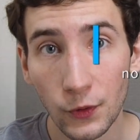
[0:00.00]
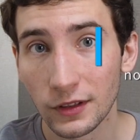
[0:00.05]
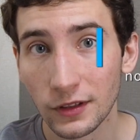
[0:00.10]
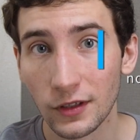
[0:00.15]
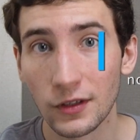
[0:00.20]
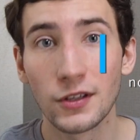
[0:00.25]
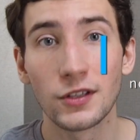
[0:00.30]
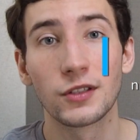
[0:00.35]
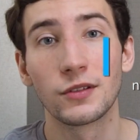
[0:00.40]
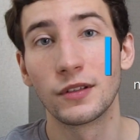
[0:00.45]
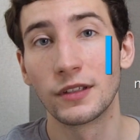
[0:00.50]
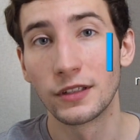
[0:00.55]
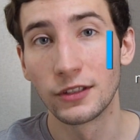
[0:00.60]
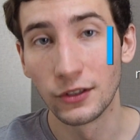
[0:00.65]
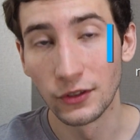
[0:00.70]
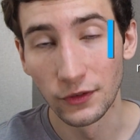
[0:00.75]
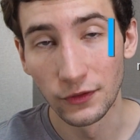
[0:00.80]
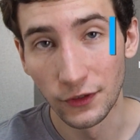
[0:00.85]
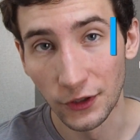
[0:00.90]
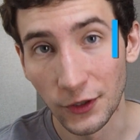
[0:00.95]
Also a
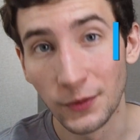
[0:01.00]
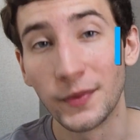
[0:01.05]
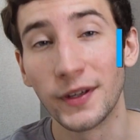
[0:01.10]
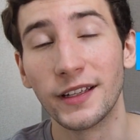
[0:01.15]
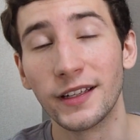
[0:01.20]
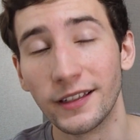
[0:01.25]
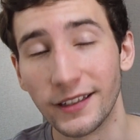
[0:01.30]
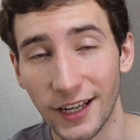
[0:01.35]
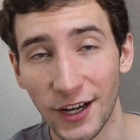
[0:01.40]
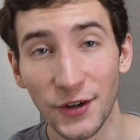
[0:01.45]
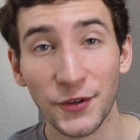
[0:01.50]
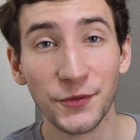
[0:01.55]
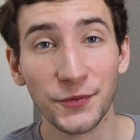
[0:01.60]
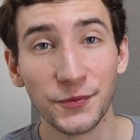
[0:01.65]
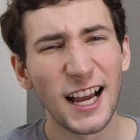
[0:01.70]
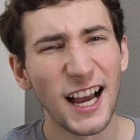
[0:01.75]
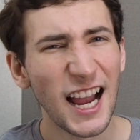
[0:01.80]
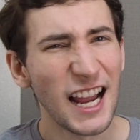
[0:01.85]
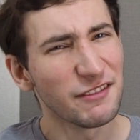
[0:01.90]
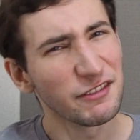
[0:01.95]
suru verb and a
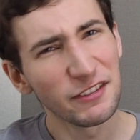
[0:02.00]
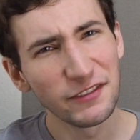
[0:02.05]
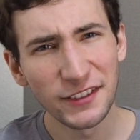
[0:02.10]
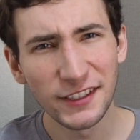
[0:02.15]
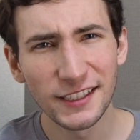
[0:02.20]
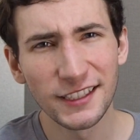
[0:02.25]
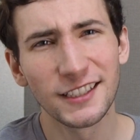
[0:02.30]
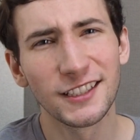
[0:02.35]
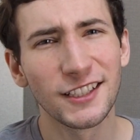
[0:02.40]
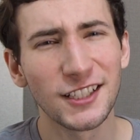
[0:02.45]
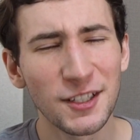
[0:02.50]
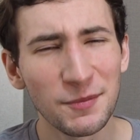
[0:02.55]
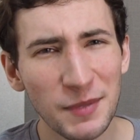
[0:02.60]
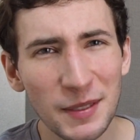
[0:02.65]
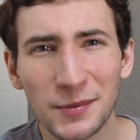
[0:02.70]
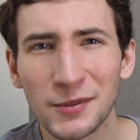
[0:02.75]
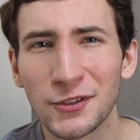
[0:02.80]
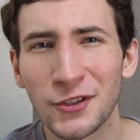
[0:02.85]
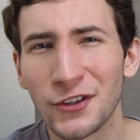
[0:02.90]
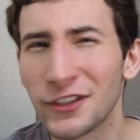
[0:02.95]
noun.I have a feeling a lot of
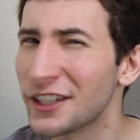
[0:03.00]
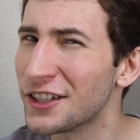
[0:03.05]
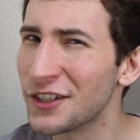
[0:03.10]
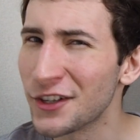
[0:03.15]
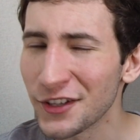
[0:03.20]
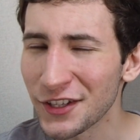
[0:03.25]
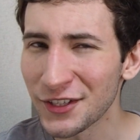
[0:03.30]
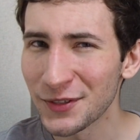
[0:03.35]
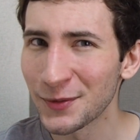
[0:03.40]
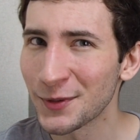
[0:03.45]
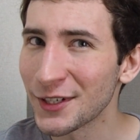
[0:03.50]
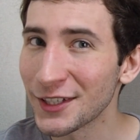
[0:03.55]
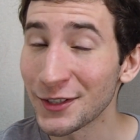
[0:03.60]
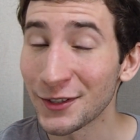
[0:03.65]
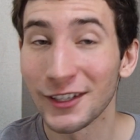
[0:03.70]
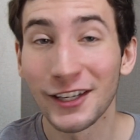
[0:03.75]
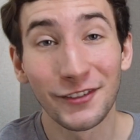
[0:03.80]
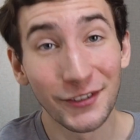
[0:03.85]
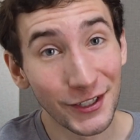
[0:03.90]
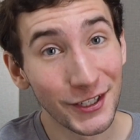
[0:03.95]
people already know this word or
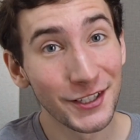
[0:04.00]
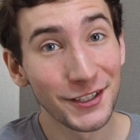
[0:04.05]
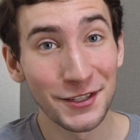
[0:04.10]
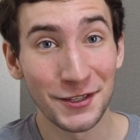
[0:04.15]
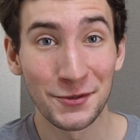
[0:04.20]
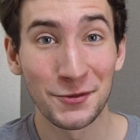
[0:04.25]
have heard this